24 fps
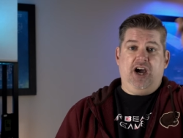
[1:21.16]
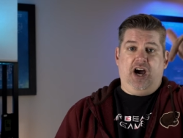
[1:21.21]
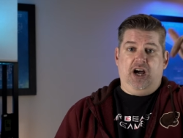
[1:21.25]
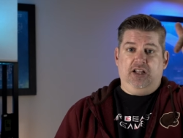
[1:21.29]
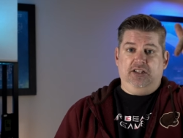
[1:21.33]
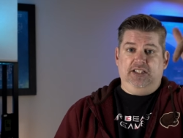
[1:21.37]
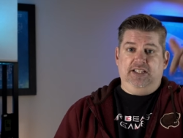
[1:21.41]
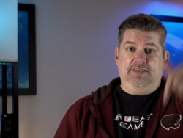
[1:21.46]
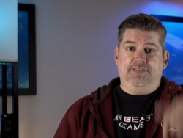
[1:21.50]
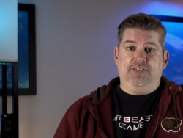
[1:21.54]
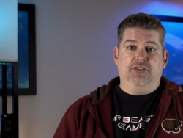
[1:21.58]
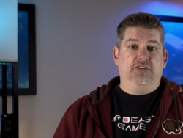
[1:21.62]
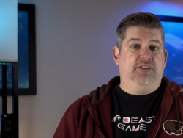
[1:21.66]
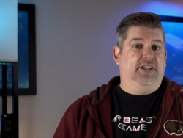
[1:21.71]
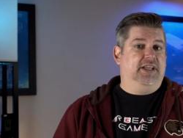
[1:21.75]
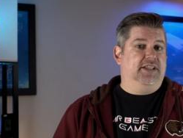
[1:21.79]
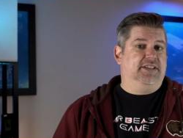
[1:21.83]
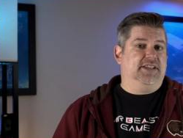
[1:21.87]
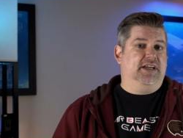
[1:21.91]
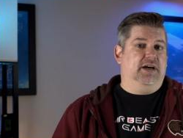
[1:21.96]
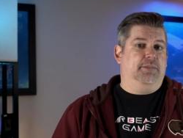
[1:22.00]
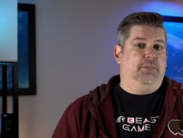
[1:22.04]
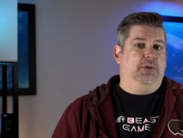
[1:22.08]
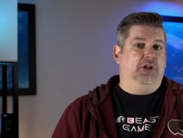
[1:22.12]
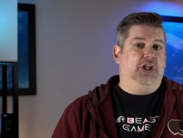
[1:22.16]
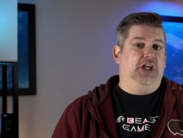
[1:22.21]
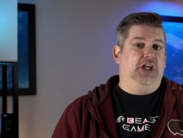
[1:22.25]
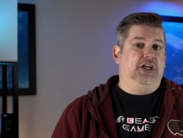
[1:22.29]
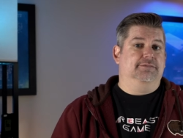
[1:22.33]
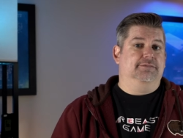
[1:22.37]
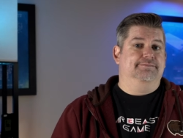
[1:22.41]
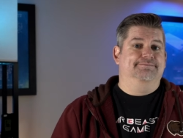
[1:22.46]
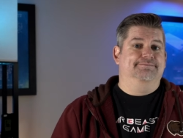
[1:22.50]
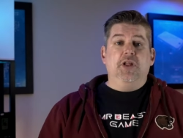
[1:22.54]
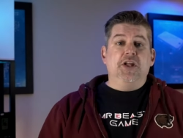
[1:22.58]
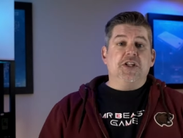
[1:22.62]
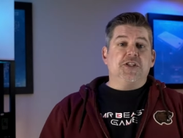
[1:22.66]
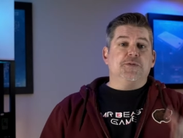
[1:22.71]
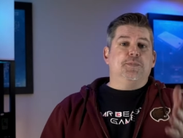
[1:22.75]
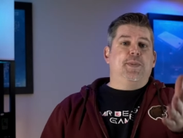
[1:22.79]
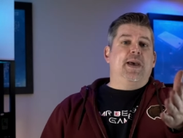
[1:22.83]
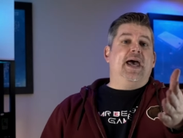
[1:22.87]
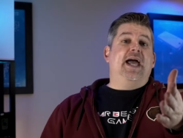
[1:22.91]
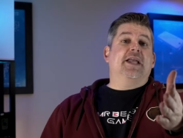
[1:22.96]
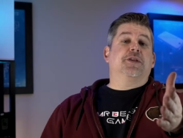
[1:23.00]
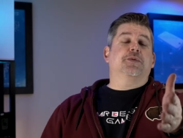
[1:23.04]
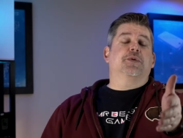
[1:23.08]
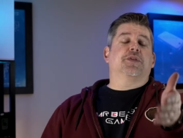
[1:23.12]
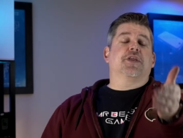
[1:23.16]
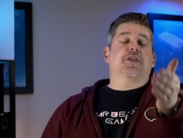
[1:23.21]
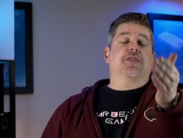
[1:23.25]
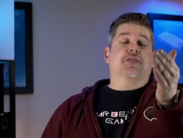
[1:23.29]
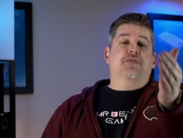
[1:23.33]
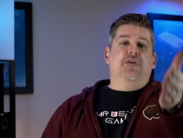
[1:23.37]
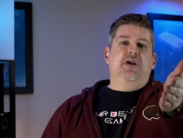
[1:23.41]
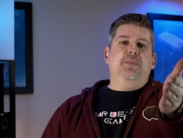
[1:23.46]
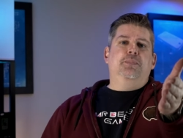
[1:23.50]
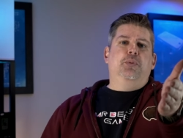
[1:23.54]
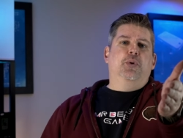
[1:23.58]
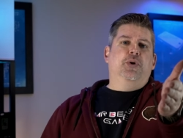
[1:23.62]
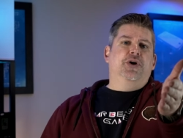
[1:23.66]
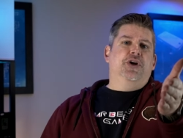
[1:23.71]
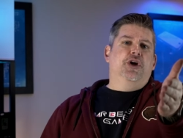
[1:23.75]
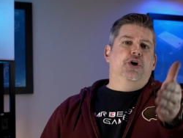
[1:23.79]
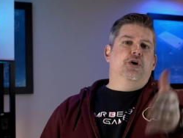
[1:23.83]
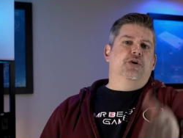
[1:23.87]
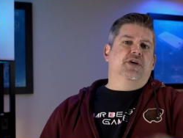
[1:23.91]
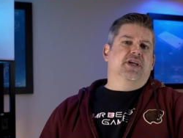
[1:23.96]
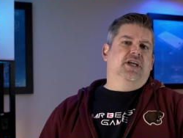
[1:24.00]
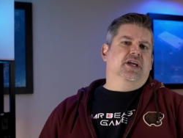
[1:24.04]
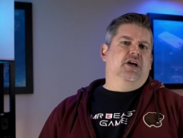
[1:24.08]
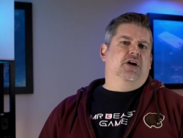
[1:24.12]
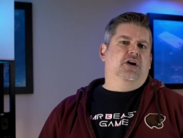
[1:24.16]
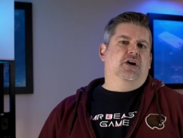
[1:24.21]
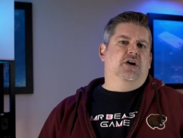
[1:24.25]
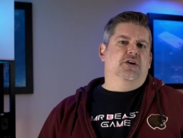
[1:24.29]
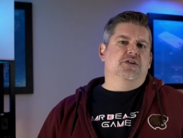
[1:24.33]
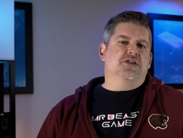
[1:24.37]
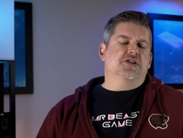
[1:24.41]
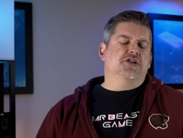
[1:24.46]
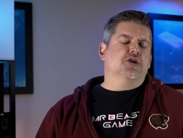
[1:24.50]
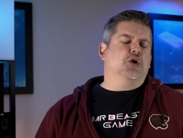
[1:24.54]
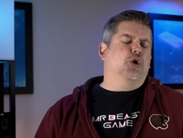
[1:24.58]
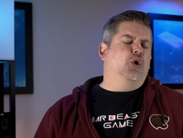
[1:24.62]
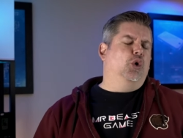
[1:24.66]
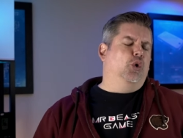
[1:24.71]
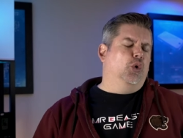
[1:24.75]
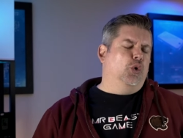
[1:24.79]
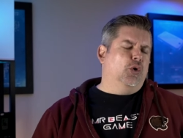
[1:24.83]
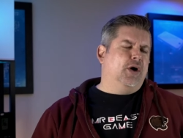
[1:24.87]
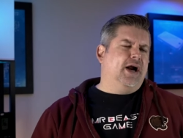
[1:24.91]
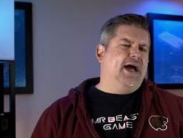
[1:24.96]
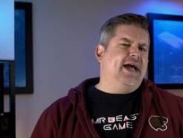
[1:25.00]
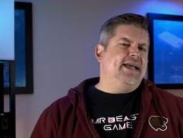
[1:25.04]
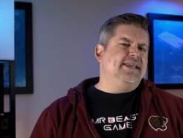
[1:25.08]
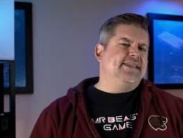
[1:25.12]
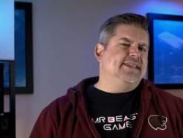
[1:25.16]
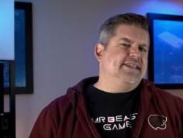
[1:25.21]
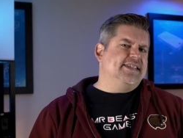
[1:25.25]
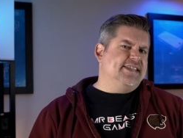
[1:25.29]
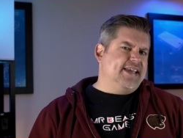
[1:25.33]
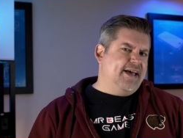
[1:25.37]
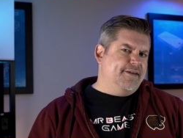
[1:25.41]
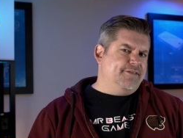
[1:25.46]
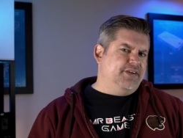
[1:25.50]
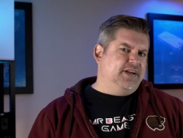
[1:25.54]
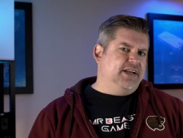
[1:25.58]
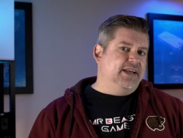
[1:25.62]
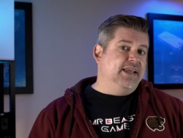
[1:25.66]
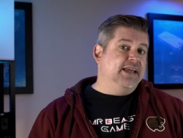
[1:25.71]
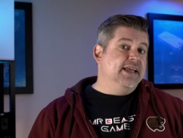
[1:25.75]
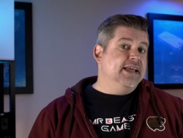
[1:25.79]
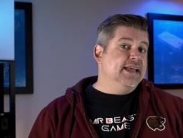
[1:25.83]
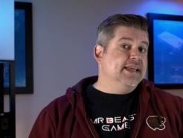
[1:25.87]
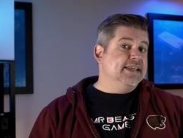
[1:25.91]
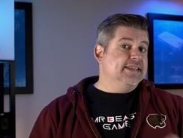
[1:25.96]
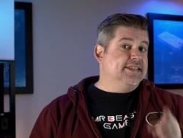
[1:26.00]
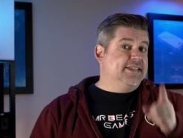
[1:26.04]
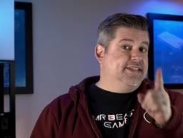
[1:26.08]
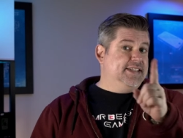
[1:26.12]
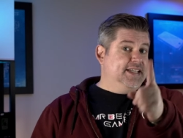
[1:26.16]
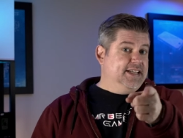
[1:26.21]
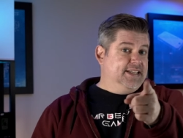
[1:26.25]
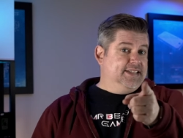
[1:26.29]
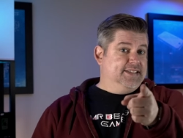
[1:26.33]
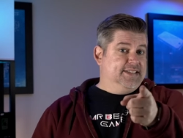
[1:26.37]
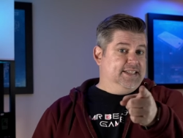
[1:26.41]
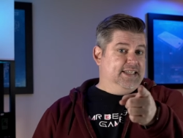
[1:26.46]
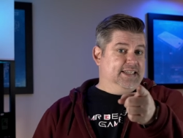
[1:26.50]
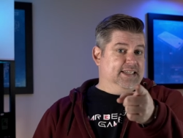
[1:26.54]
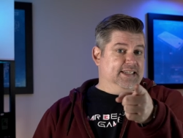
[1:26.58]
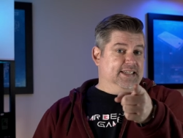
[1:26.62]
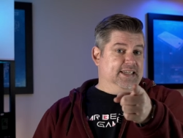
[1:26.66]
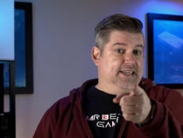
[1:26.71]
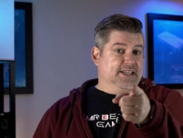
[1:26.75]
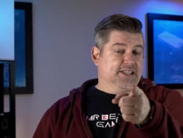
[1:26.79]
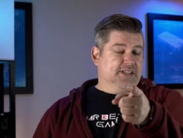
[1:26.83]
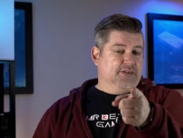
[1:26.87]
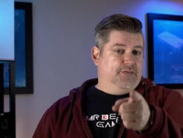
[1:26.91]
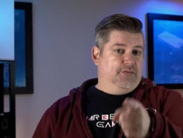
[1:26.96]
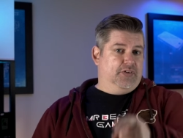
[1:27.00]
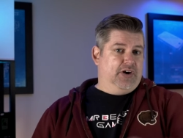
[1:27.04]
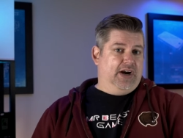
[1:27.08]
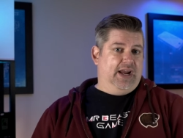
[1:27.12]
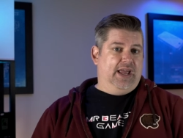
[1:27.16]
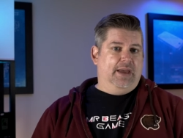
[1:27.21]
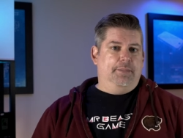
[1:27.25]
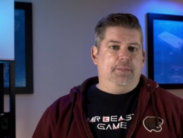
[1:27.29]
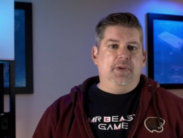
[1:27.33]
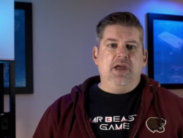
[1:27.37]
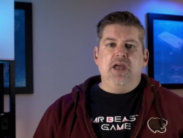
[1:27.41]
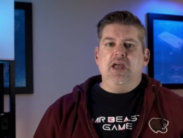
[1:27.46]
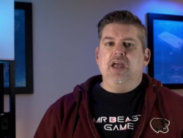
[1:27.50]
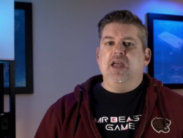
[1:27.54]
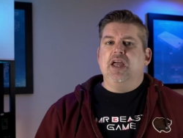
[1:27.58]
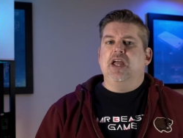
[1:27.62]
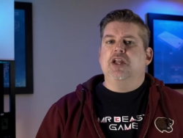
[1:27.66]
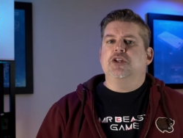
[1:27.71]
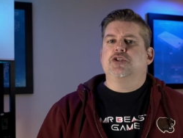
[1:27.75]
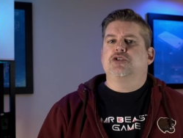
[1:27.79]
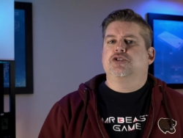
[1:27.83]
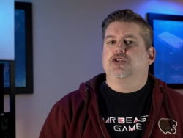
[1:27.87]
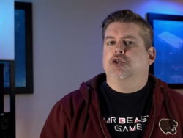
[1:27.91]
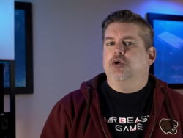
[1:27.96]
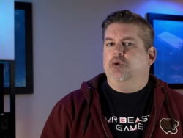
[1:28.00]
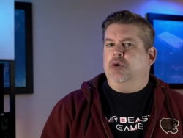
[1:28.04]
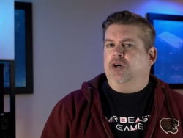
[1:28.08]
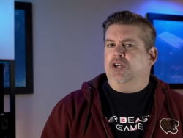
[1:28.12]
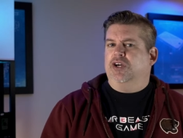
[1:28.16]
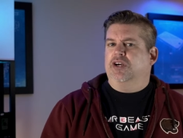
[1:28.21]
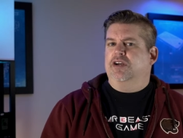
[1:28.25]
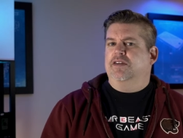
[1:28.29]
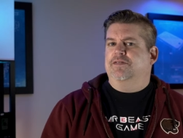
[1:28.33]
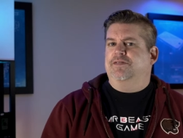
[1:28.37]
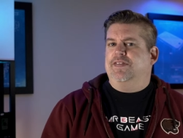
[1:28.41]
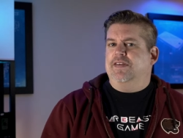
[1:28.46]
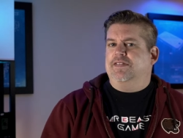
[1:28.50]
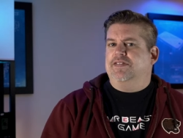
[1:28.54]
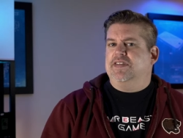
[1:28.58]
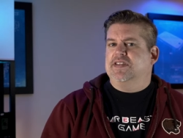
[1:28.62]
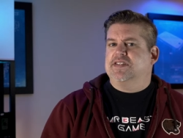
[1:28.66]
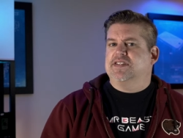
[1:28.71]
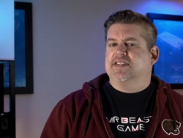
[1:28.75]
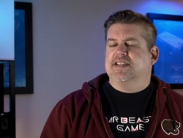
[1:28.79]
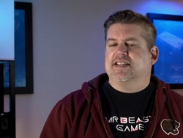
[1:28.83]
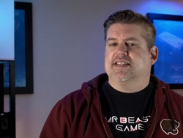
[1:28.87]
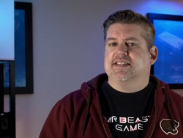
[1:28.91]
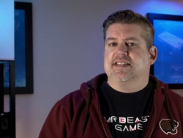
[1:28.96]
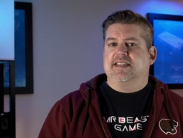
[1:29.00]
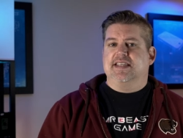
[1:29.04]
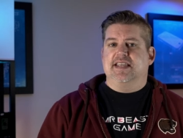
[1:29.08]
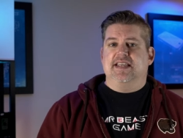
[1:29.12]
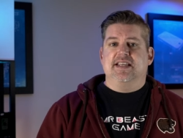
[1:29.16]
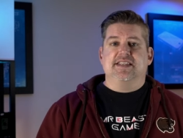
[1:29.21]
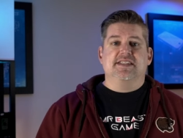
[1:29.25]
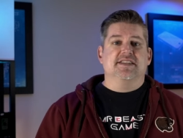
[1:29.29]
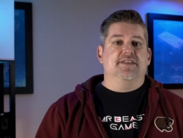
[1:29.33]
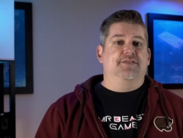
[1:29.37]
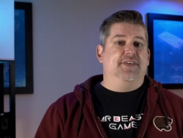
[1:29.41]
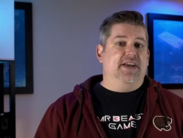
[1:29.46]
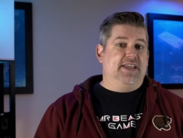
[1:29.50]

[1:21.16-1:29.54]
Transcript: I'll leave their link down below. It's packed with a 3.0 gigahertz Core i7, 16 gigs of RAM, and 256 gigs of